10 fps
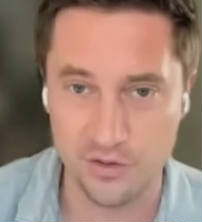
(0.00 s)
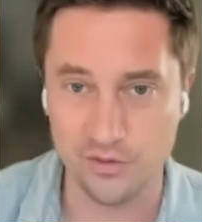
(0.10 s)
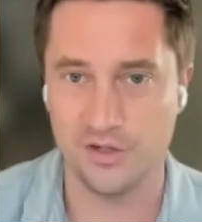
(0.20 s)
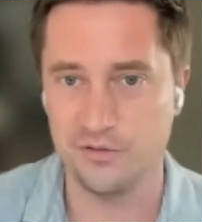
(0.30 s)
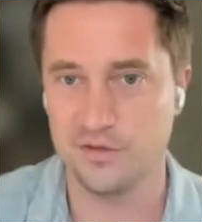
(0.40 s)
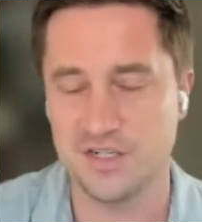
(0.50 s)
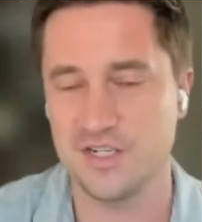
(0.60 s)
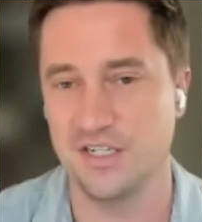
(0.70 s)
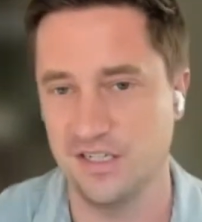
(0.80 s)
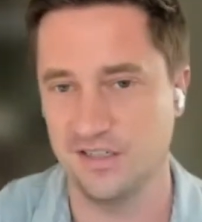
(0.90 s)
that you are used to
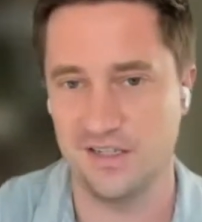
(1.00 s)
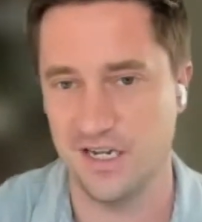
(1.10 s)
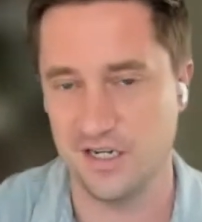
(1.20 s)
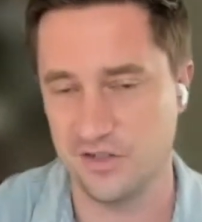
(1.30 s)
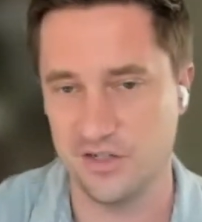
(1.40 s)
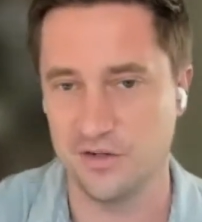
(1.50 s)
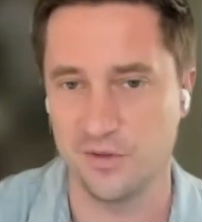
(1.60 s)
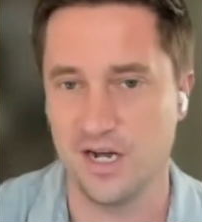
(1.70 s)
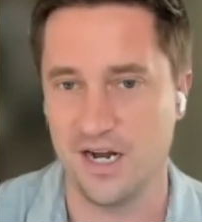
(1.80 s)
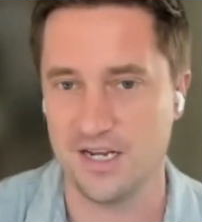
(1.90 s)
seeing at the edge. You know,
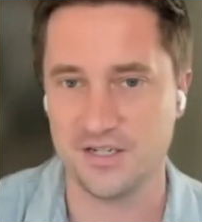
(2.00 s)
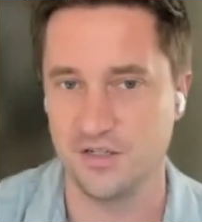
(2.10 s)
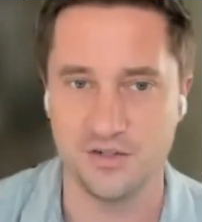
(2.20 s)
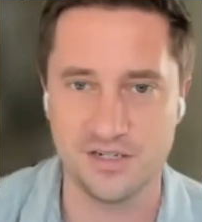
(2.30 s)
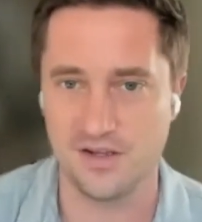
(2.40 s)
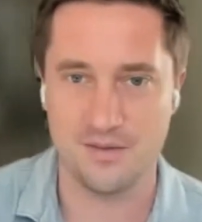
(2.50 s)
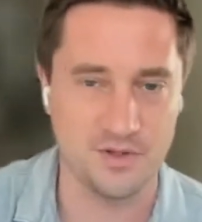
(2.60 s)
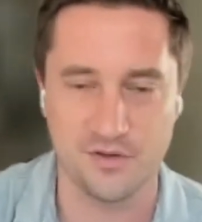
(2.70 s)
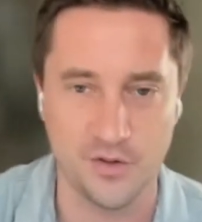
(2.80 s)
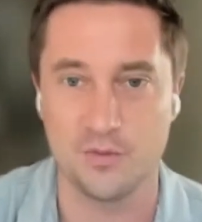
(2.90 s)
we're not asking you to
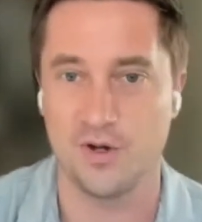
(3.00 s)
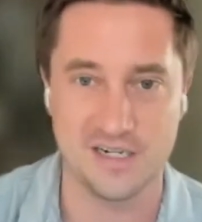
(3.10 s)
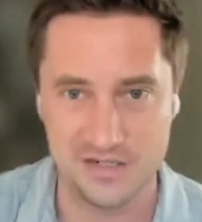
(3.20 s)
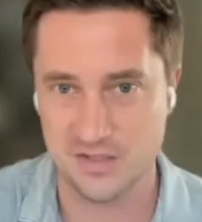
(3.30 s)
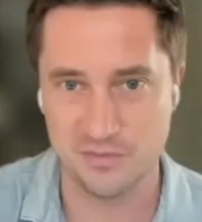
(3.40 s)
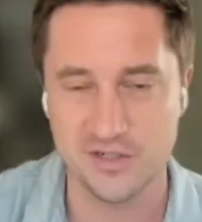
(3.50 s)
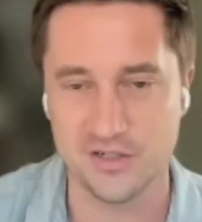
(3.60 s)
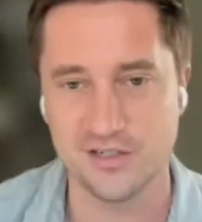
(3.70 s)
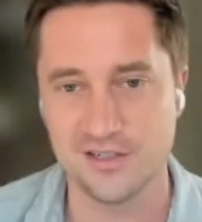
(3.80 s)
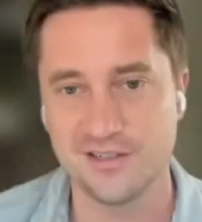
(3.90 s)
slap a 30 watt system
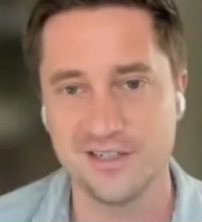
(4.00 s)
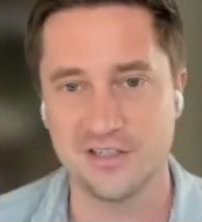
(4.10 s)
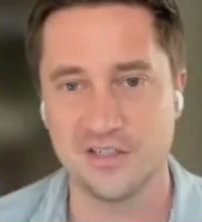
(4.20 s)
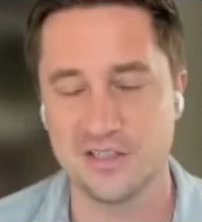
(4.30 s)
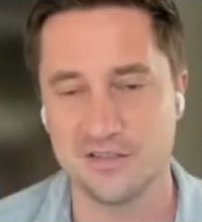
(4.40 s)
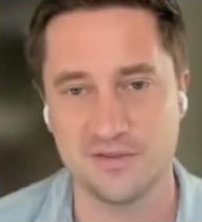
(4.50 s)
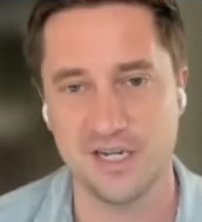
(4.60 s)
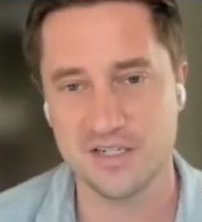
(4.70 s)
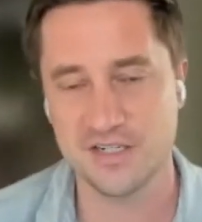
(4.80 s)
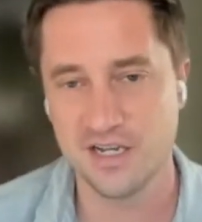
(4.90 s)
into your into your
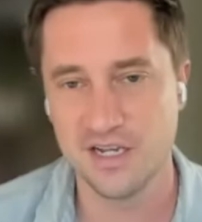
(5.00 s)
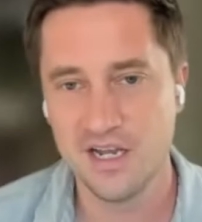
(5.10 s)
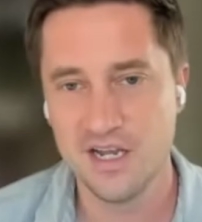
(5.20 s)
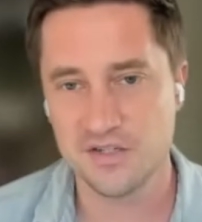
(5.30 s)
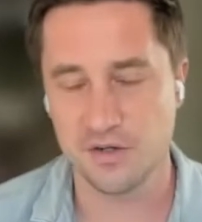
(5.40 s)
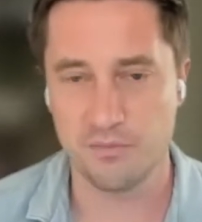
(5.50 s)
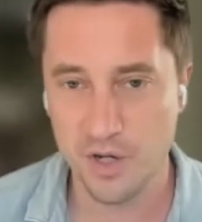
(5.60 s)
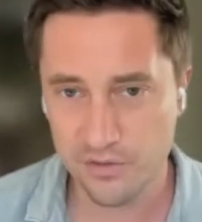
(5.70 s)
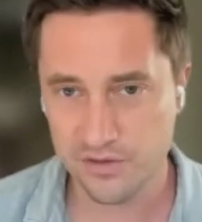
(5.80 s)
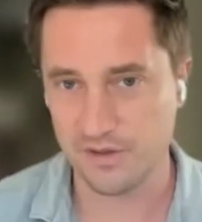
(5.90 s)
device. So
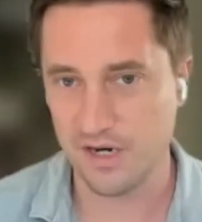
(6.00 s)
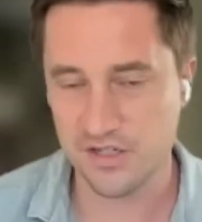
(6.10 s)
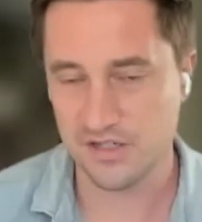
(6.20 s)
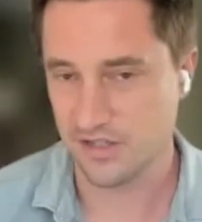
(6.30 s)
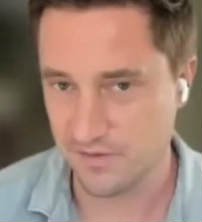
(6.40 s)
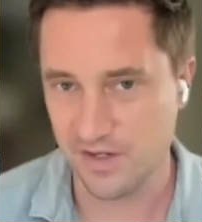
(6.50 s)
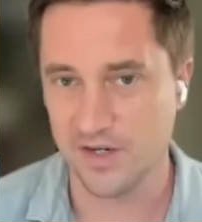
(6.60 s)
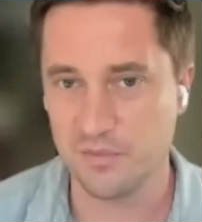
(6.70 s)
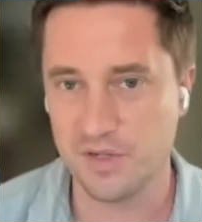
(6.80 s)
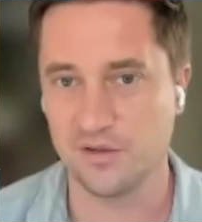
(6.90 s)
both directions is a
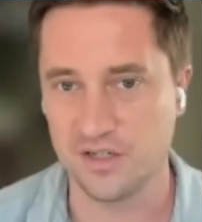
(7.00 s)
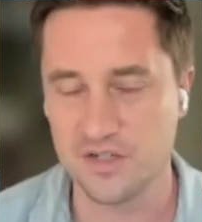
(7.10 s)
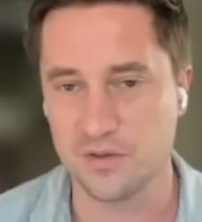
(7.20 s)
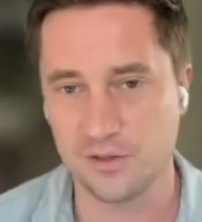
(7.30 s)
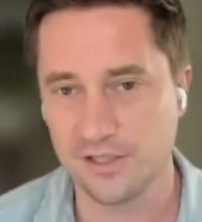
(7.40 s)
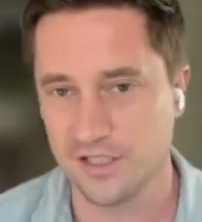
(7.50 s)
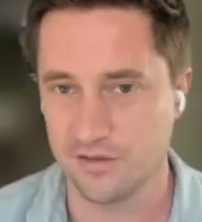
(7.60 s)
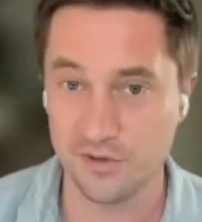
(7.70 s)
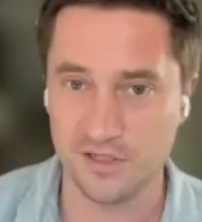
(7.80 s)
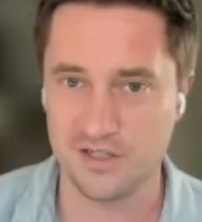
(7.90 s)
very appealing story, and
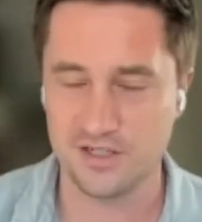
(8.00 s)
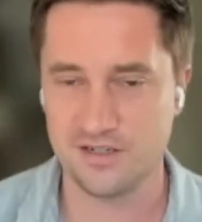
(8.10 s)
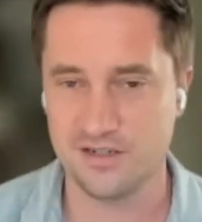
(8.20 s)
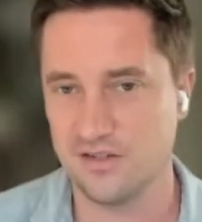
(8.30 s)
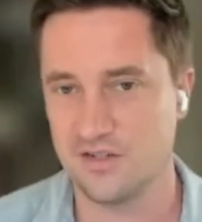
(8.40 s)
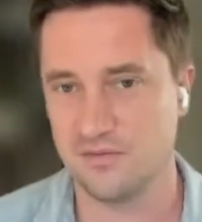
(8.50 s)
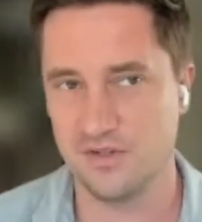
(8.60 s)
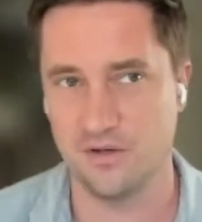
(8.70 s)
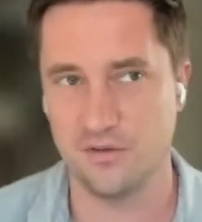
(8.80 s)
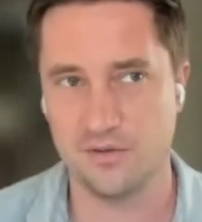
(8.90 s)
it really just
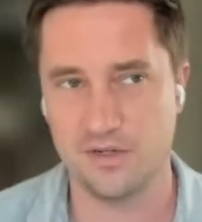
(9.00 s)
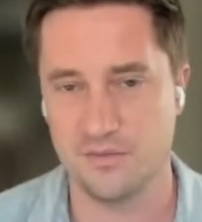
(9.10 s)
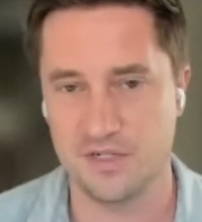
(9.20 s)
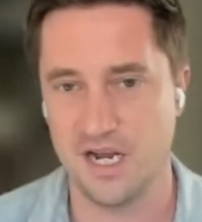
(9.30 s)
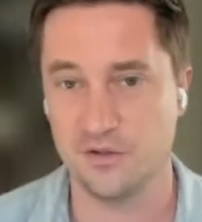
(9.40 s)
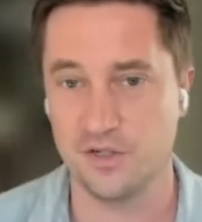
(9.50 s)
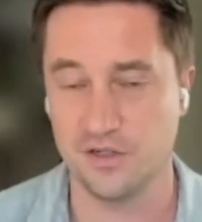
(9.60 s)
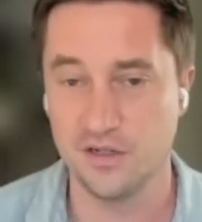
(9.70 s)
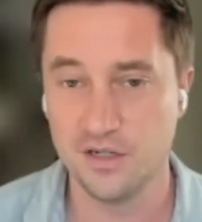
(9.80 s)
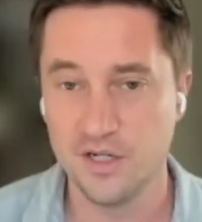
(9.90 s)
you know comes down
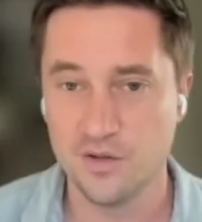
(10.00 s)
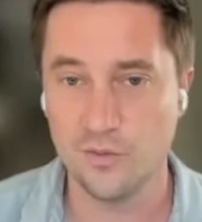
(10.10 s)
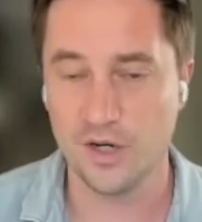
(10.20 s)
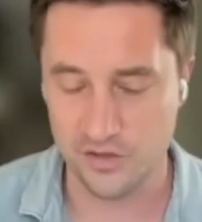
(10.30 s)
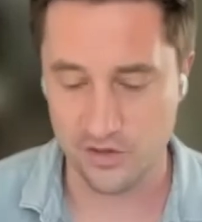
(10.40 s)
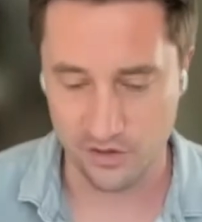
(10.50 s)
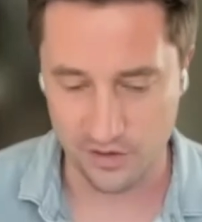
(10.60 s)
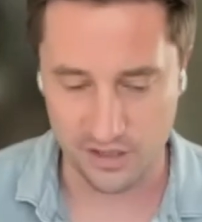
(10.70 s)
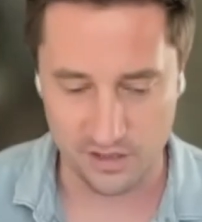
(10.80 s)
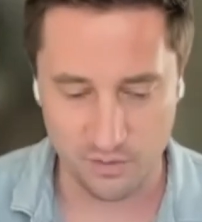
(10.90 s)
to what
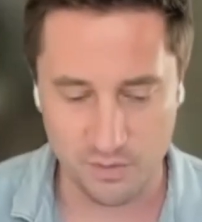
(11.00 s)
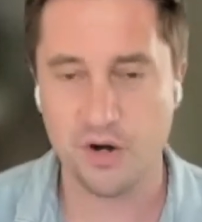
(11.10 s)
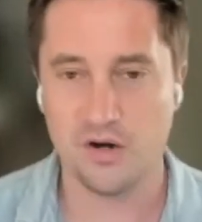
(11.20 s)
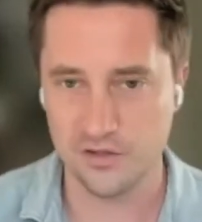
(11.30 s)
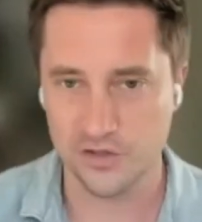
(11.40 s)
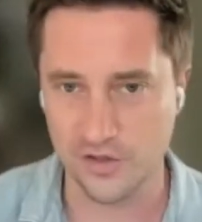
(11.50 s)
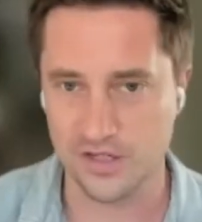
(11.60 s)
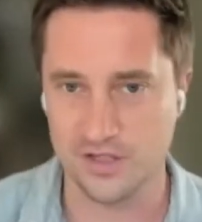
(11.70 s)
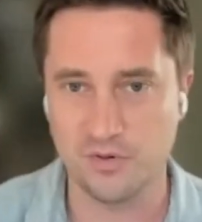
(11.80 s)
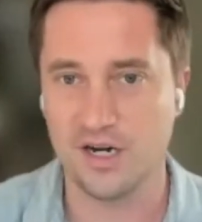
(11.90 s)
journey, what part of the
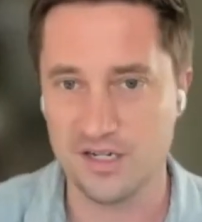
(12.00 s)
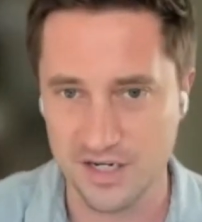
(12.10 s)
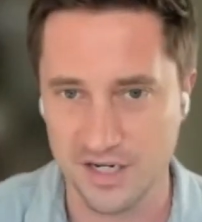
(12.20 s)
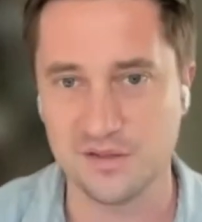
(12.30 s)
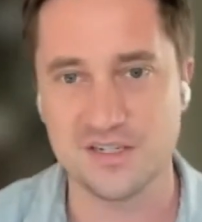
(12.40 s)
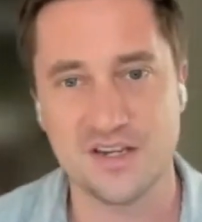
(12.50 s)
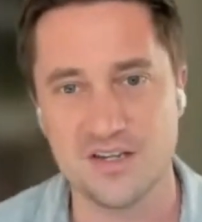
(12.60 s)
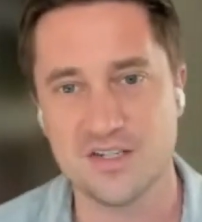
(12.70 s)
journey in the product cycle is the